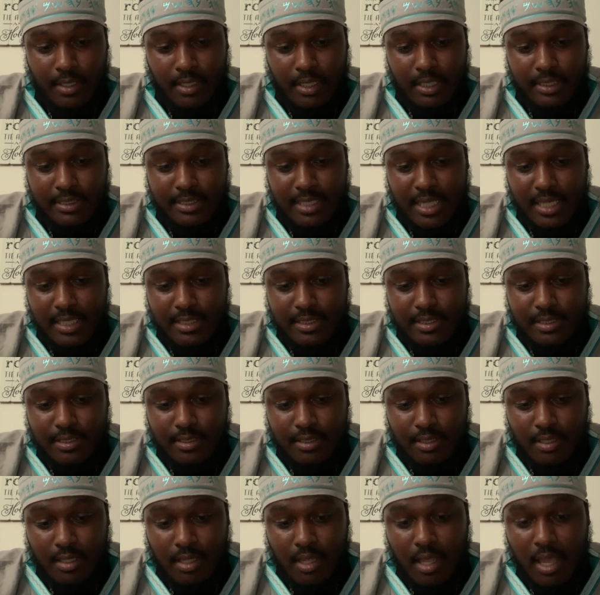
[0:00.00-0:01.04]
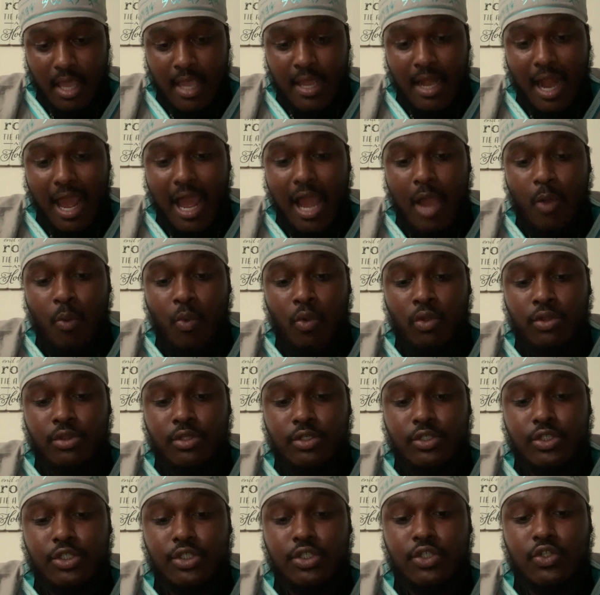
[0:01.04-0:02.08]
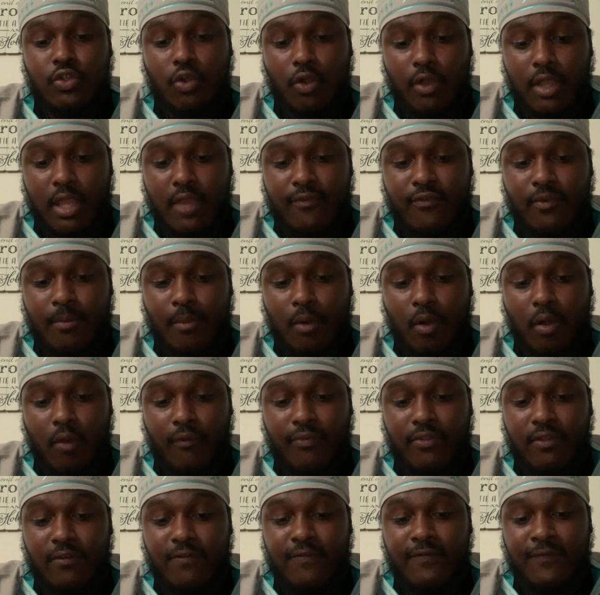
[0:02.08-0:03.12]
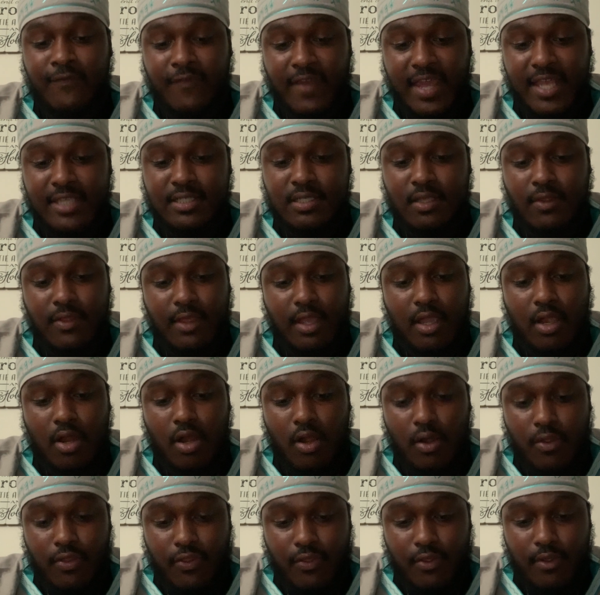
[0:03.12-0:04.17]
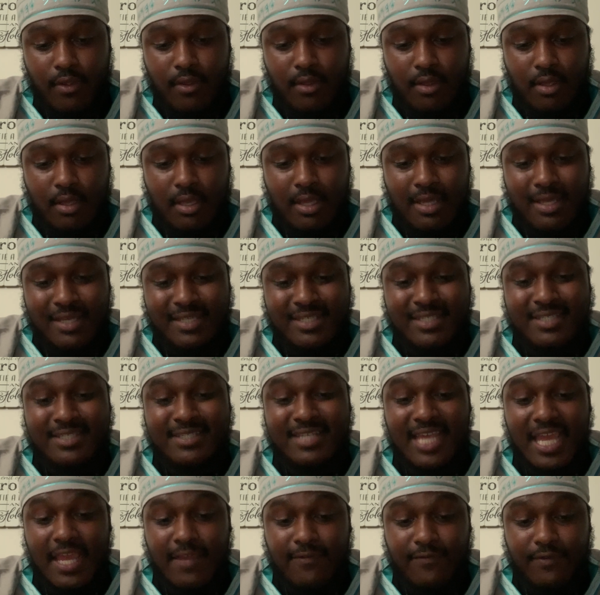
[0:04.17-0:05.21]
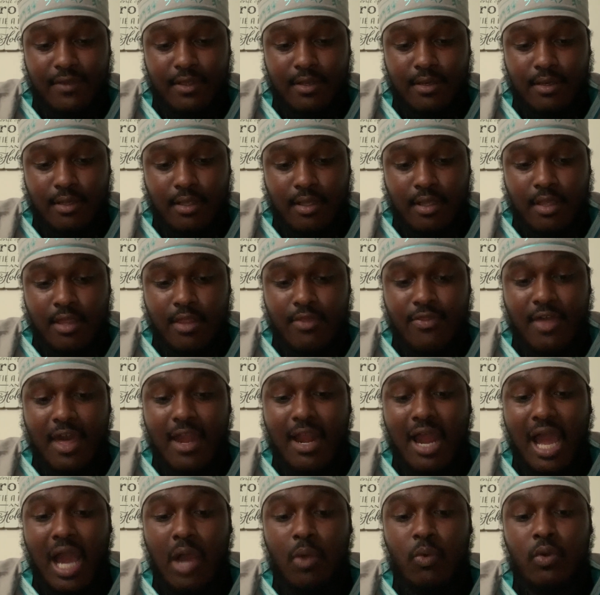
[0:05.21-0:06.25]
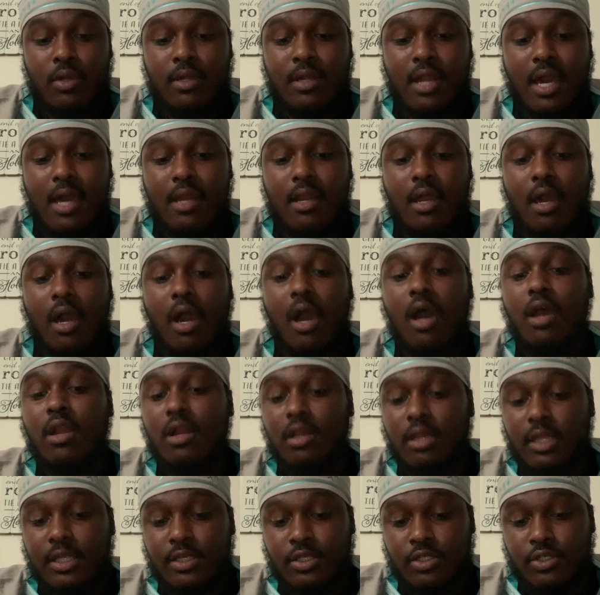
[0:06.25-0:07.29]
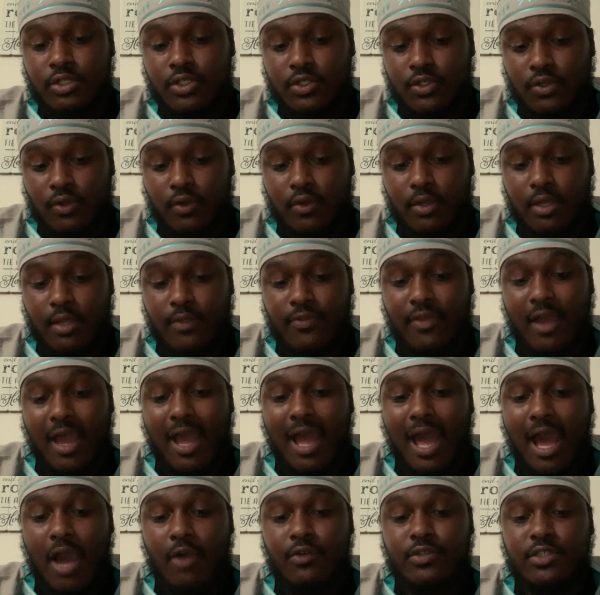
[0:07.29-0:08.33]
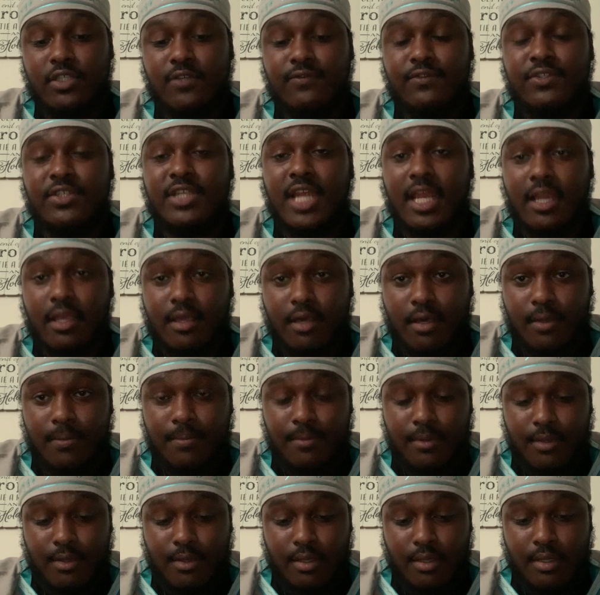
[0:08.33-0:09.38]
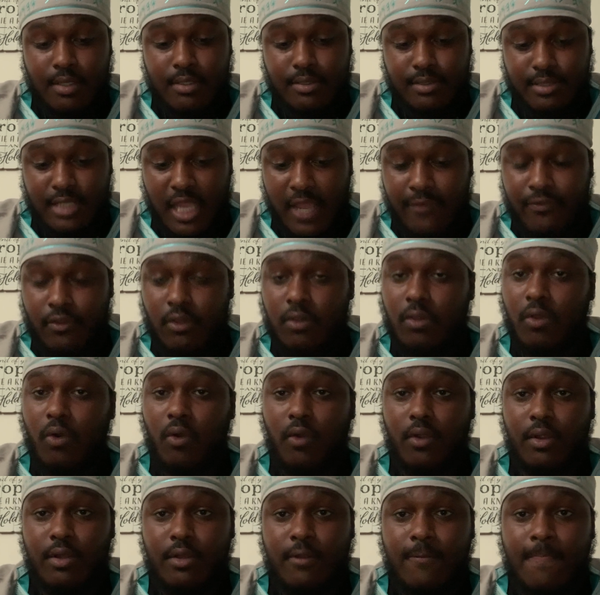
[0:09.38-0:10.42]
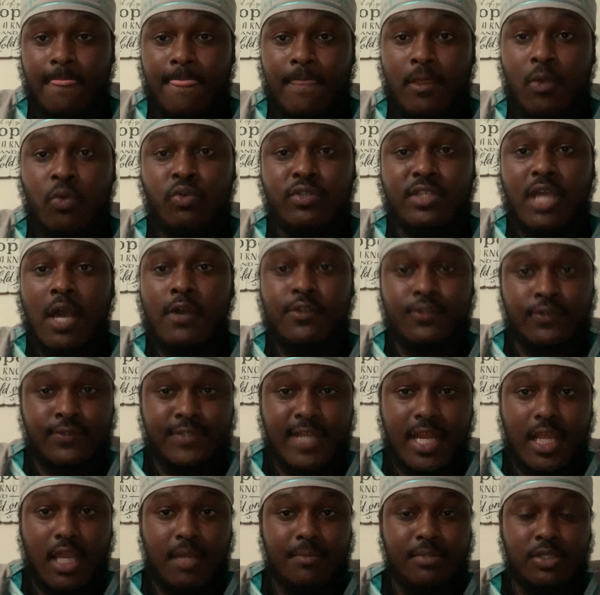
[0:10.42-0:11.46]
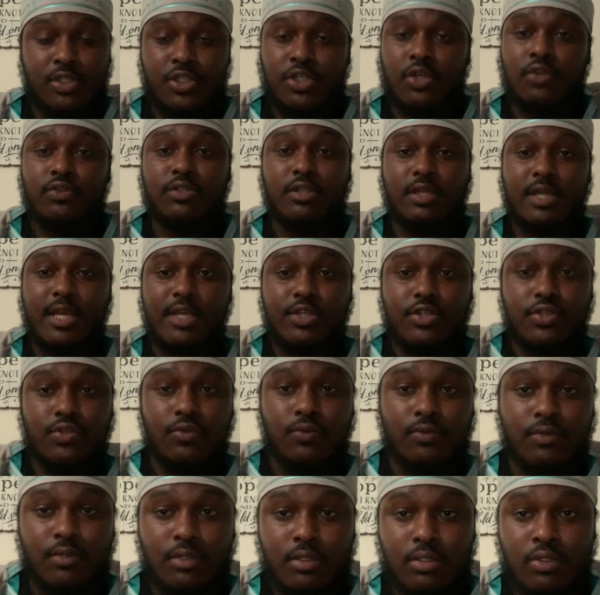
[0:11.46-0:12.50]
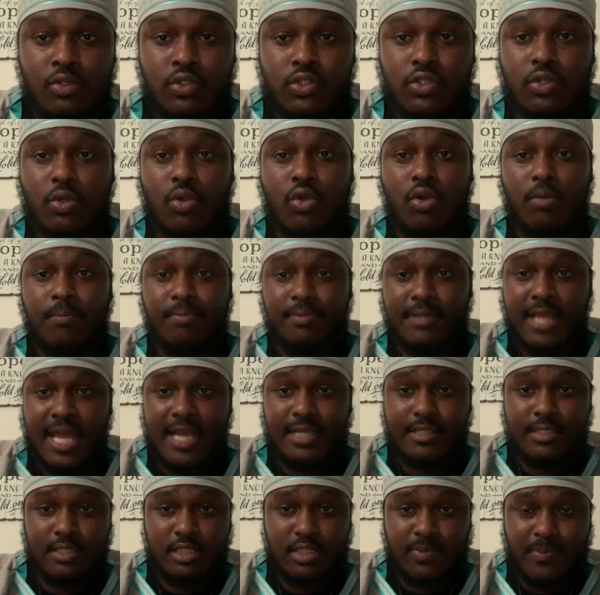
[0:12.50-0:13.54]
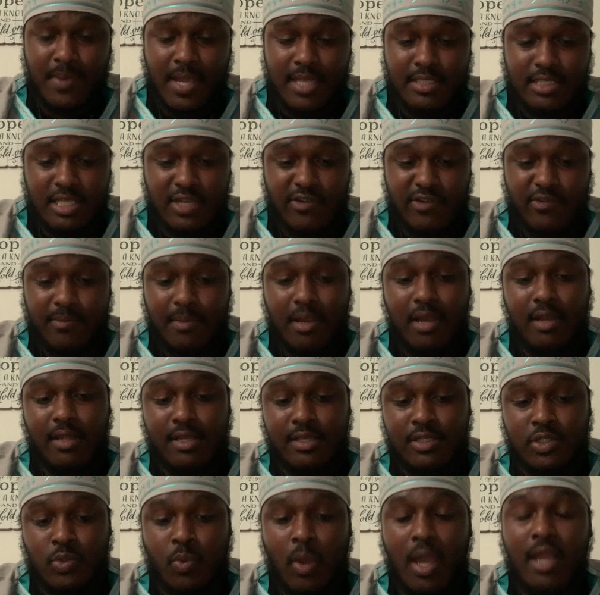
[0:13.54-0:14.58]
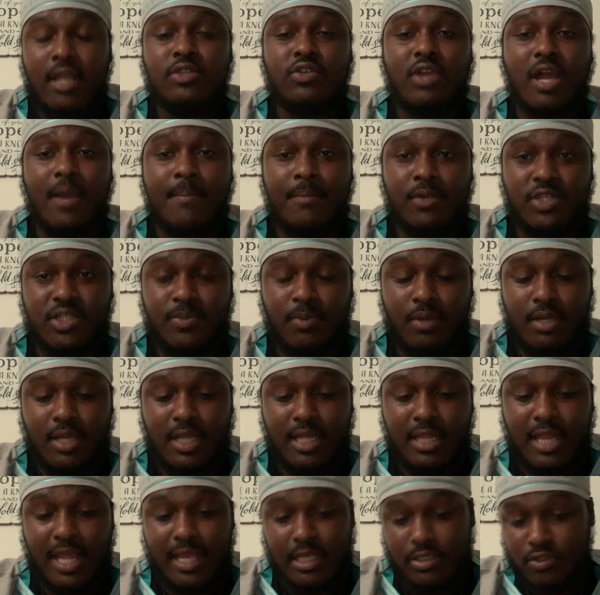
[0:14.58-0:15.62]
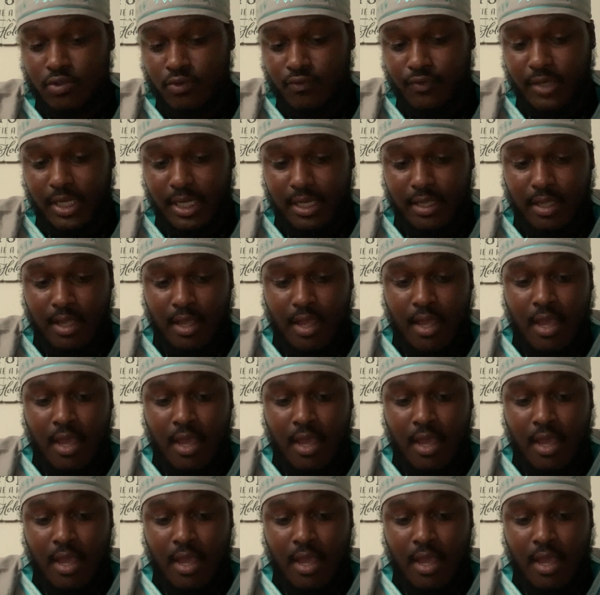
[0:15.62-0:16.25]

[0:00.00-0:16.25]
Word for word: It says, I will destroy it from off the face of the earth, saving that I will not utterly destroy the house of Jacob, saith the Lord. Who's the house of Jacob? The children of Israel. You so-called blacks, Hispanics, Native Americans. Why? Because you got mercy upon the elect. I'm reading. read it.